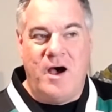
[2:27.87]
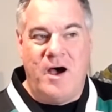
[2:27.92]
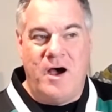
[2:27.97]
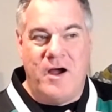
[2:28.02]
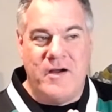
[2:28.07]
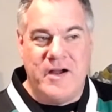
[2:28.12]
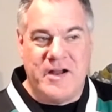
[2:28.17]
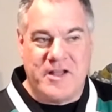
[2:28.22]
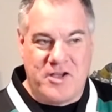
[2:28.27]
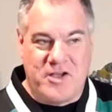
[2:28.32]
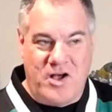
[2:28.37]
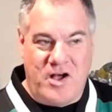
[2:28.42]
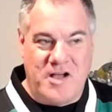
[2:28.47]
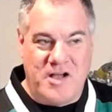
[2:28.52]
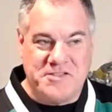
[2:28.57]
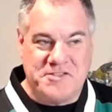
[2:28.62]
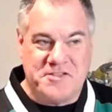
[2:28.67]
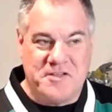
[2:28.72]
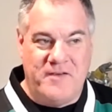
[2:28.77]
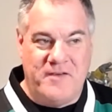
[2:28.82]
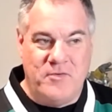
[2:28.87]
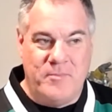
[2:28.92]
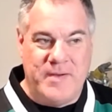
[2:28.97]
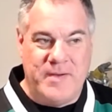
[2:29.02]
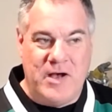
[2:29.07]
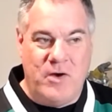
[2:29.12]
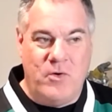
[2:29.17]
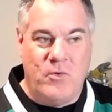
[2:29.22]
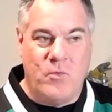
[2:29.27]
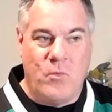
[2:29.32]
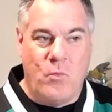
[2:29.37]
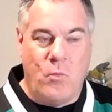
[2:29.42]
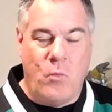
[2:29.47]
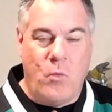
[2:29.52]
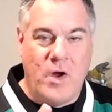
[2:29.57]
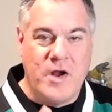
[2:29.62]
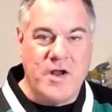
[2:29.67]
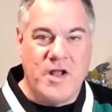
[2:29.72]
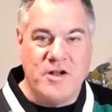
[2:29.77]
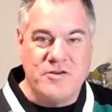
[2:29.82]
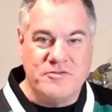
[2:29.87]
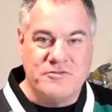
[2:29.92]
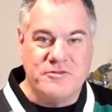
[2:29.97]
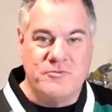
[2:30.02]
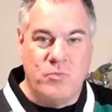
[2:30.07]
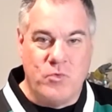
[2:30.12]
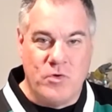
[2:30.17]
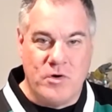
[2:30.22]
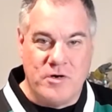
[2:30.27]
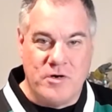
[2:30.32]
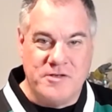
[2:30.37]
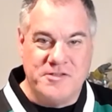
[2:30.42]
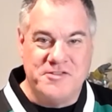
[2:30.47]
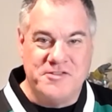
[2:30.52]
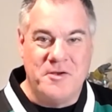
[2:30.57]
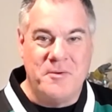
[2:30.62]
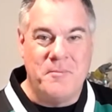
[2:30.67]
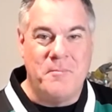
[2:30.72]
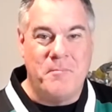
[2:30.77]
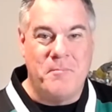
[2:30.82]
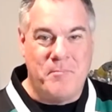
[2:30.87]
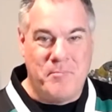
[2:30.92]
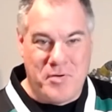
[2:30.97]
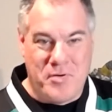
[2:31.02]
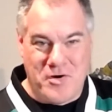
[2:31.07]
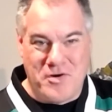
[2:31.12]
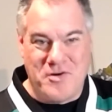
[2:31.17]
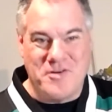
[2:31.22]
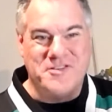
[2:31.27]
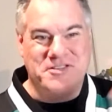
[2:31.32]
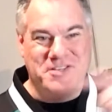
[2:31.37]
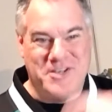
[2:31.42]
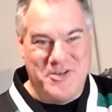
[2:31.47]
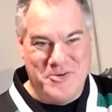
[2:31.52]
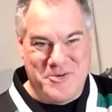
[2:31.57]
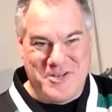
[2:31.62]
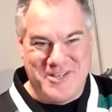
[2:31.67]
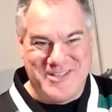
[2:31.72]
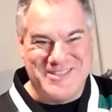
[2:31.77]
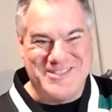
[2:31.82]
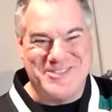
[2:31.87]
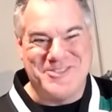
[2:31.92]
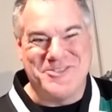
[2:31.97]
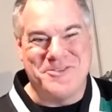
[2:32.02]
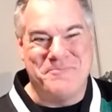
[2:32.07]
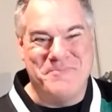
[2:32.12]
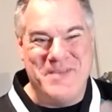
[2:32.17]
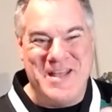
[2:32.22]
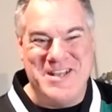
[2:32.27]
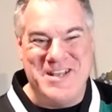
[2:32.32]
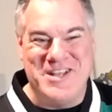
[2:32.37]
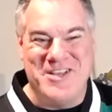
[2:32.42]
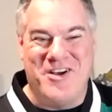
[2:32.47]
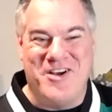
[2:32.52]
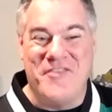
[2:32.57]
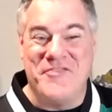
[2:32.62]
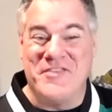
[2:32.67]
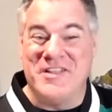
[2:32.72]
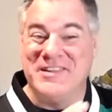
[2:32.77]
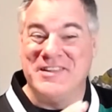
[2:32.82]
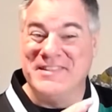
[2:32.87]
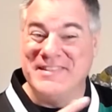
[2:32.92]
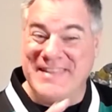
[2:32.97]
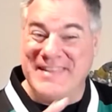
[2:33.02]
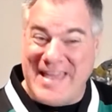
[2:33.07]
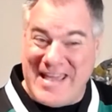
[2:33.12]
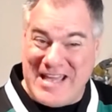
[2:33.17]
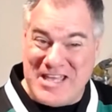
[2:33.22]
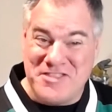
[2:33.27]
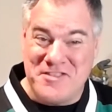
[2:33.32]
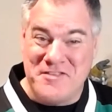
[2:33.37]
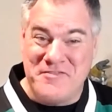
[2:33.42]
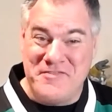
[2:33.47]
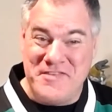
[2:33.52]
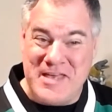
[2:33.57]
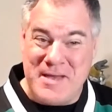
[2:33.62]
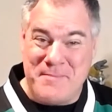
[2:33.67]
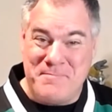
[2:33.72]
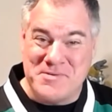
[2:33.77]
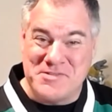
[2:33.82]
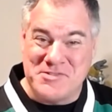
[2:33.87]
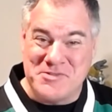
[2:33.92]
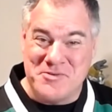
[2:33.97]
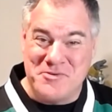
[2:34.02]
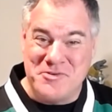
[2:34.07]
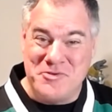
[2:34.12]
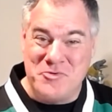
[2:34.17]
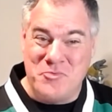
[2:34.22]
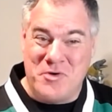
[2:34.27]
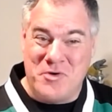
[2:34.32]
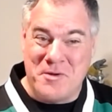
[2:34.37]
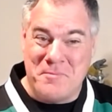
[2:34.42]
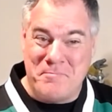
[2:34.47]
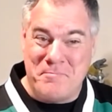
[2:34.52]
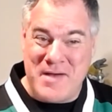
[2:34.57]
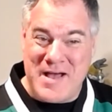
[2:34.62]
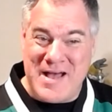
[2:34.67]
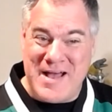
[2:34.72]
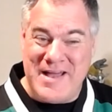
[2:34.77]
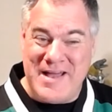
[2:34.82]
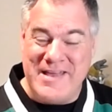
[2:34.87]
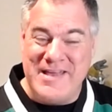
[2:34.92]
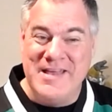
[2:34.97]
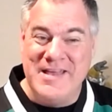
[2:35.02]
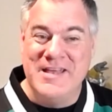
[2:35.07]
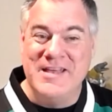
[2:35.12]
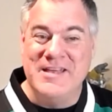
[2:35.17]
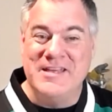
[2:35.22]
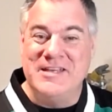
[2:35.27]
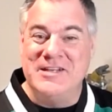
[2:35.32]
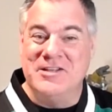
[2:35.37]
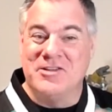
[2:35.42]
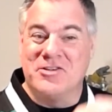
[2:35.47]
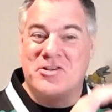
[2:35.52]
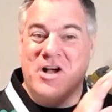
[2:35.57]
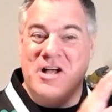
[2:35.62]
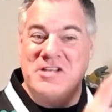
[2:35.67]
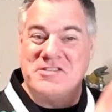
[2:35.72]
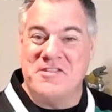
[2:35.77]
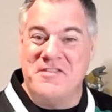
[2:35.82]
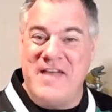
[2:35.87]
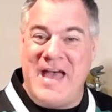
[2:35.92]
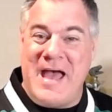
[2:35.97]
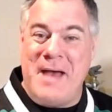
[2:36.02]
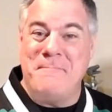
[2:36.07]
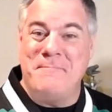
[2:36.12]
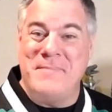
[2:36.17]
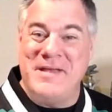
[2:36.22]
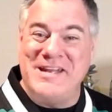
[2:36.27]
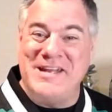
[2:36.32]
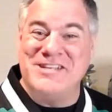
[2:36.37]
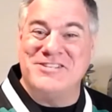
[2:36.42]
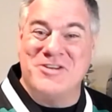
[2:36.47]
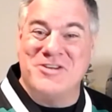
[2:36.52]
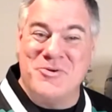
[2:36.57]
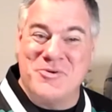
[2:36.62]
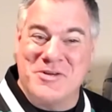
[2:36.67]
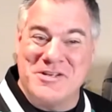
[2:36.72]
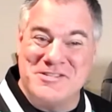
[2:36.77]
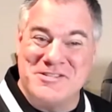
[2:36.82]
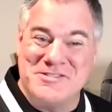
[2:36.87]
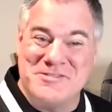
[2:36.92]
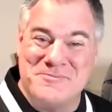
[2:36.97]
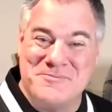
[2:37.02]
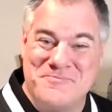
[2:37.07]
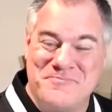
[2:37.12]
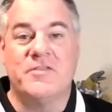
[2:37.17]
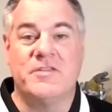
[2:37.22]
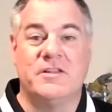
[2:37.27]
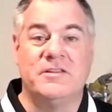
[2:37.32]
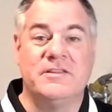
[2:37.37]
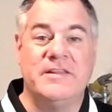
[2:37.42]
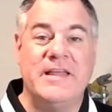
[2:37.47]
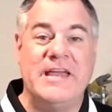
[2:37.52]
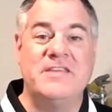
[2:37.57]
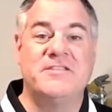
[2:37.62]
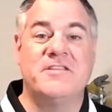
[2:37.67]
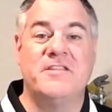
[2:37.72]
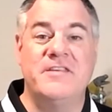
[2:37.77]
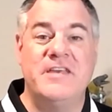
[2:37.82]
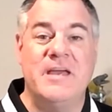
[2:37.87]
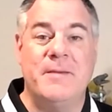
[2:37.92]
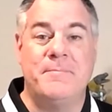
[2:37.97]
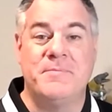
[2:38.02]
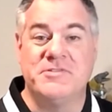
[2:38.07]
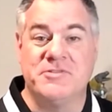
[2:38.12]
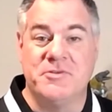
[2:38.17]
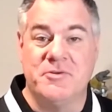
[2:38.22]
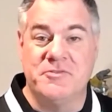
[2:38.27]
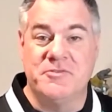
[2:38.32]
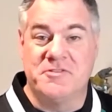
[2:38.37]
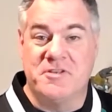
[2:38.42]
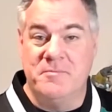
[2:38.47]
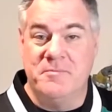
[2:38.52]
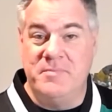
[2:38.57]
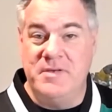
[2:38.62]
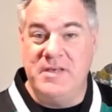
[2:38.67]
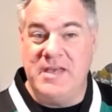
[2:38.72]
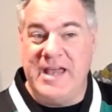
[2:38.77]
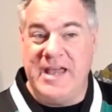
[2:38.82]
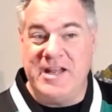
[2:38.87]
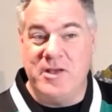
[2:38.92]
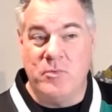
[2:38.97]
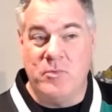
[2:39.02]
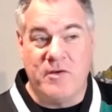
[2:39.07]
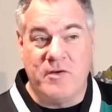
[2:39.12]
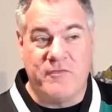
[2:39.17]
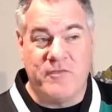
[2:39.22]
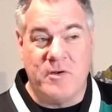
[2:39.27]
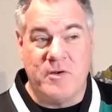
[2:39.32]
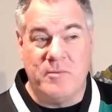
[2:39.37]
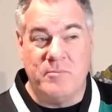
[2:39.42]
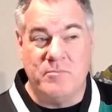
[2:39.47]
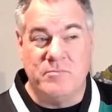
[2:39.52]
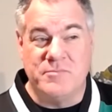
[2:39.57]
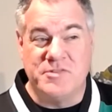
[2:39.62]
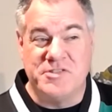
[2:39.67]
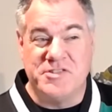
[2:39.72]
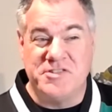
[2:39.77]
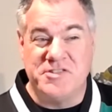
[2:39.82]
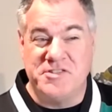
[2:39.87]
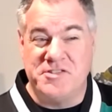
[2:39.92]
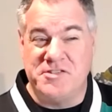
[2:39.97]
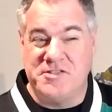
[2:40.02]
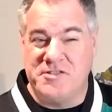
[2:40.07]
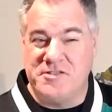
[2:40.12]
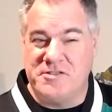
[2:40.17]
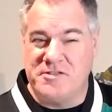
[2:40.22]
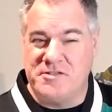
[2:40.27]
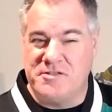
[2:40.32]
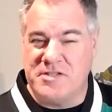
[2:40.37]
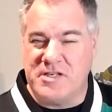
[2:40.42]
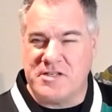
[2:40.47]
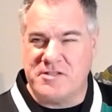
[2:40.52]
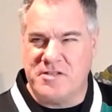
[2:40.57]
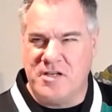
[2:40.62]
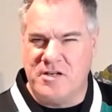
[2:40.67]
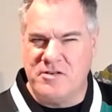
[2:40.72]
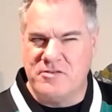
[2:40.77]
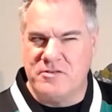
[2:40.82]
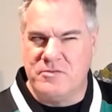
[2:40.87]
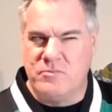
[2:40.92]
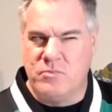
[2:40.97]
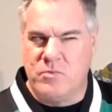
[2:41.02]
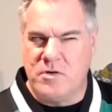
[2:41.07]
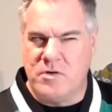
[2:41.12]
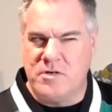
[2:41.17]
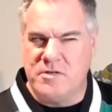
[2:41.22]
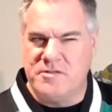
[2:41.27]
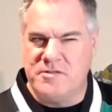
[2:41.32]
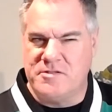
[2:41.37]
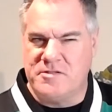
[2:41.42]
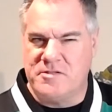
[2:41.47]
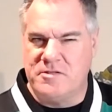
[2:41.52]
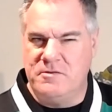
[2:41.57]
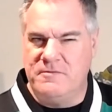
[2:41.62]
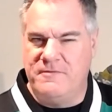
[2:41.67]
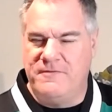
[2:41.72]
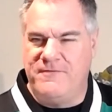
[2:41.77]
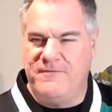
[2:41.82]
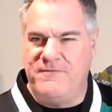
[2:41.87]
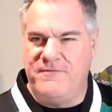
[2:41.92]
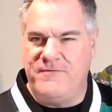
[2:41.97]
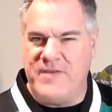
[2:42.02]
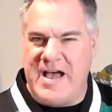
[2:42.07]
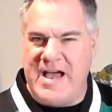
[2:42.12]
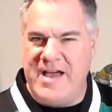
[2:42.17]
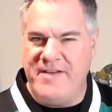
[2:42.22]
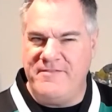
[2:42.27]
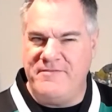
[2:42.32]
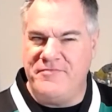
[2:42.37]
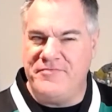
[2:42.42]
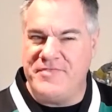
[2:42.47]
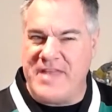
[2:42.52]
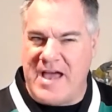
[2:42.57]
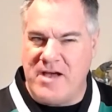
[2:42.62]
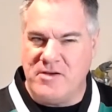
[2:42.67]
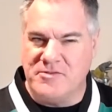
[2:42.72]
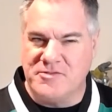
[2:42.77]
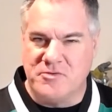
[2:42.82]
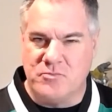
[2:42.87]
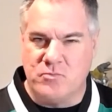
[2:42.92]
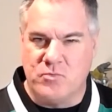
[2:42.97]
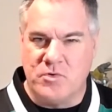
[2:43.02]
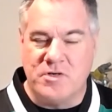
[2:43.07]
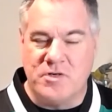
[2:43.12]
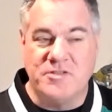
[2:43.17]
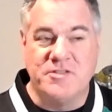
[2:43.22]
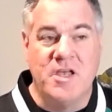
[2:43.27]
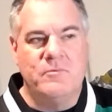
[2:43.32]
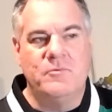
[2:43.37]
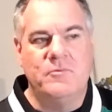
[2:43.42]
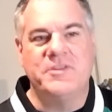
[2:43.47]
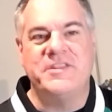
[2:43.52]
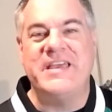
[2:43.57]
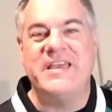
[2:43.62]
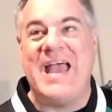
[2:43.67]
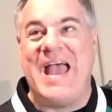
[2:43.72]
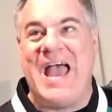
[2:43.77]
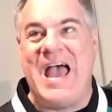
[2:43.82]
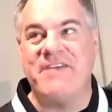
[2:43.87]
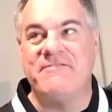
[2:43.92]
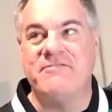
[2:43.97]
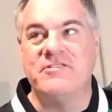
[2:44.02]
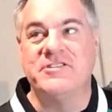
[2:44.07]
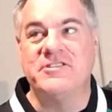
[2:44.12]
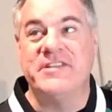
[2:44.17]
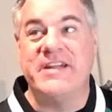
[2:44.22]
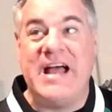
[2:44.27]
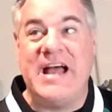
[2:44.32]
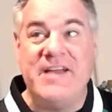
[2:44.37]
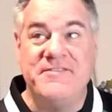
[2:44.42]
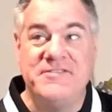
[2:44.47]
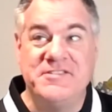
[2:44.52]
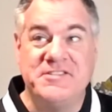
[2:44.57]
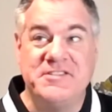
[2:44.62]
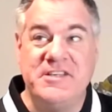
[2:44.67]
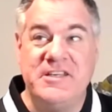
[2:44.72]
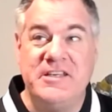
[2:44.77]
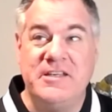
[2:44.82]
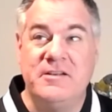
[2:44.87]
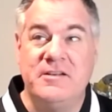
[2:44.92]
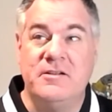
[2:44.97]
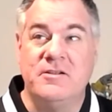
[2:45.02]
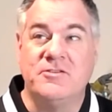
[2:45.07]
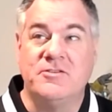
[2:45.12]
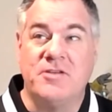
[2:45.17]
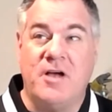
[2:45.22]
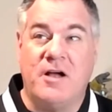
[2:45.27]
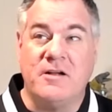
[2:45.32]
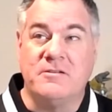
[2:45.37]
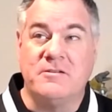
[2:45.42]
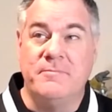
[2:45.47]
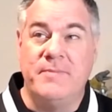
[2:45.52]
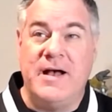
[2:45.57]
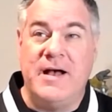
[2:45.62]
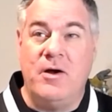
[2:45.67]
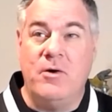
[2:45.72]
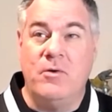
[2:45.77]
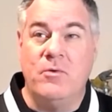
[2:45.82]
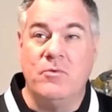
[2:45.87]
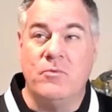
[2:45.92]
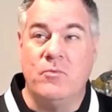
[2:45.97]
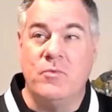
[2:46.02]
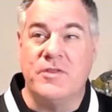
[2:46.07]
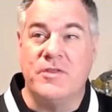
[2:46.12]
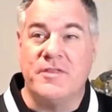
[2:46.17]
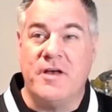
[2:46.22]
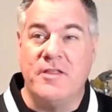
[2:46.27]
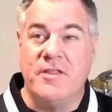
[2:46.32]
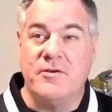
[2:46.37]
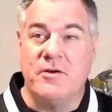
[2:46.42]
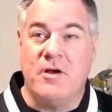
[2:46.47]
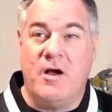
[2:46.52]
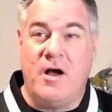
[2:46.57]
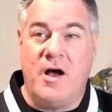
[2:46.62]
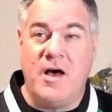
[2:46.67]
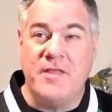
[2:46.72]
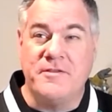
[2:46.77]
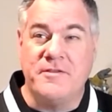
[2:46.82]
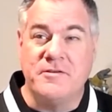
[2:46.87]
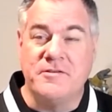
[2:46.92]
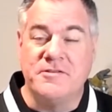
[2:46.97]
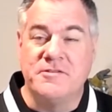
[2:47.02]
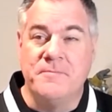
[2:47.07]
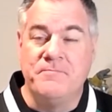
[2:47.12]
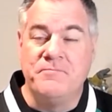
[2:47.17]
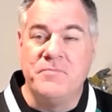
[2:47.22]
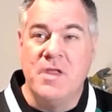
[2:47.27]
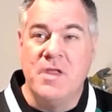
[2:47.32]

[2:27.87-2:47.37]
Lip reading: are at a cost of about 100 words per token. So depending on the length of the episode you want to buy, it'll cost that many tokens. The length of the episodes can be anywhere from 600 words to 5,000 words, with the average that I've seen talked about with other authors